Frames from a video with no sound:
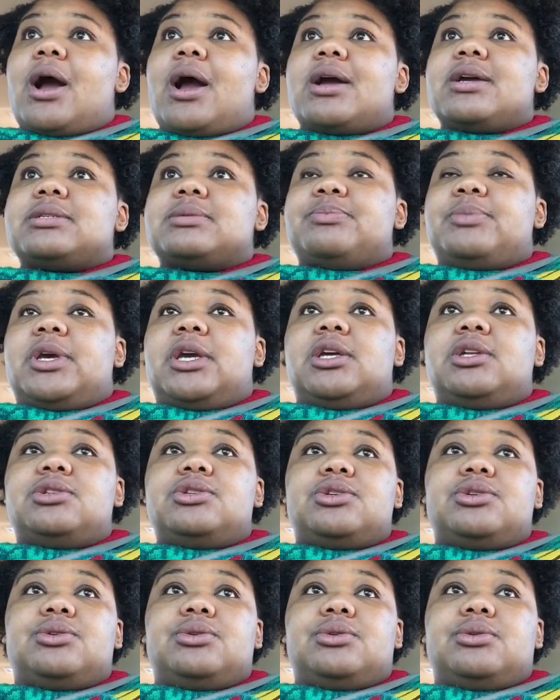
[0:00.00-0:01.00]
me
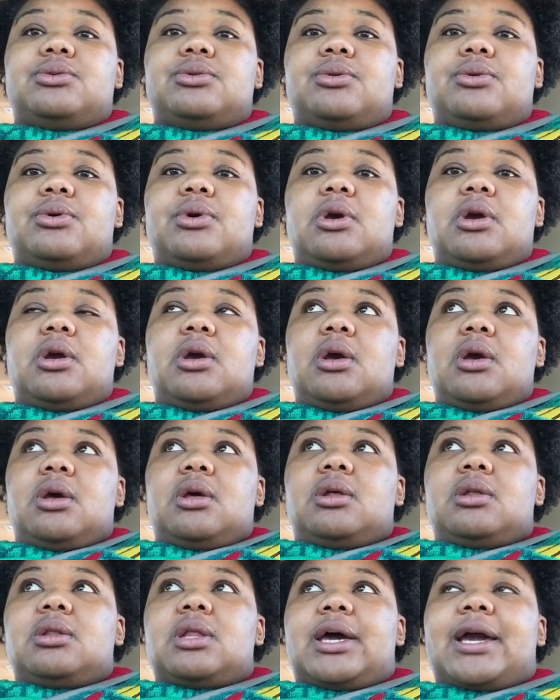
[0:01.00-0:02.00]
to,
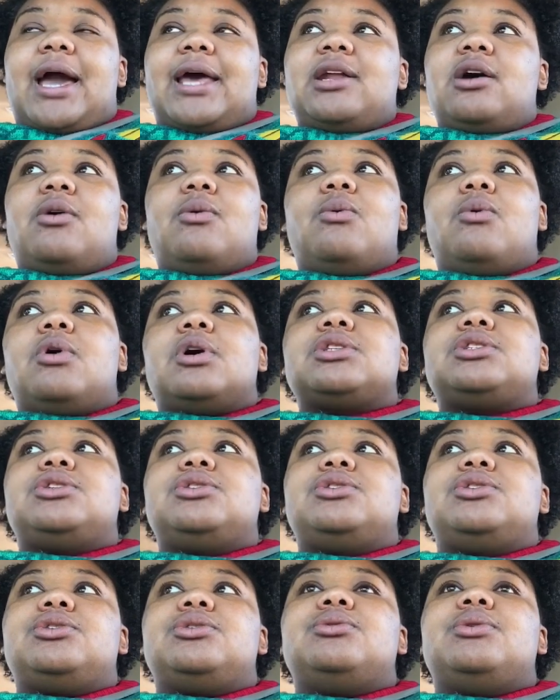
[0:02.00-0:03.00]
like, I don't want to
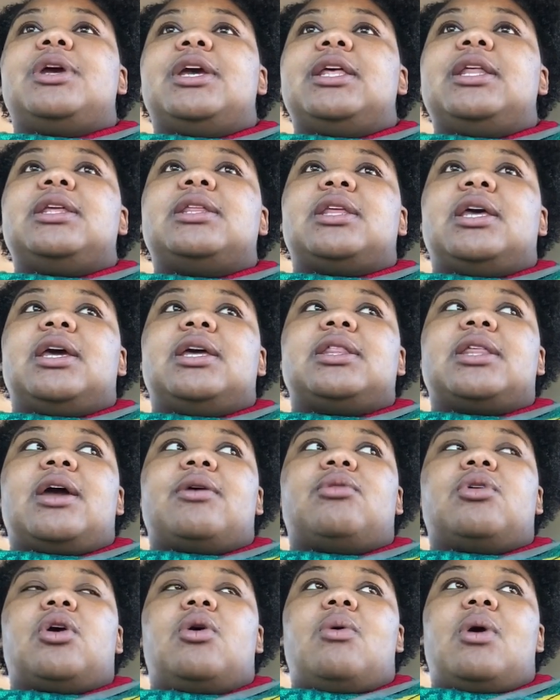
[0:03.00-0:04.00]
do anything that
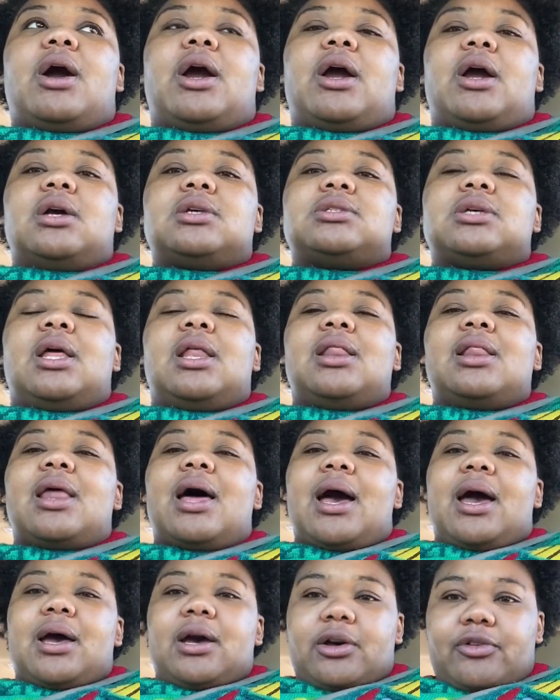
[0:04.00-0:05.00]
requires a
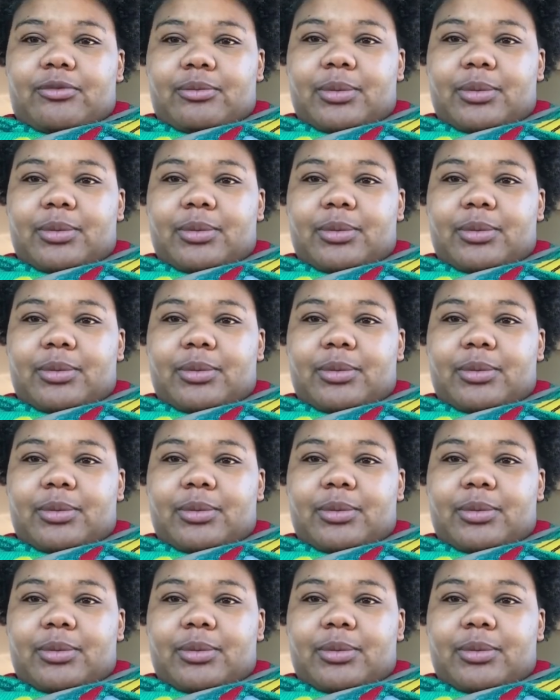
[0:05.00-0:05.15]
lot of me.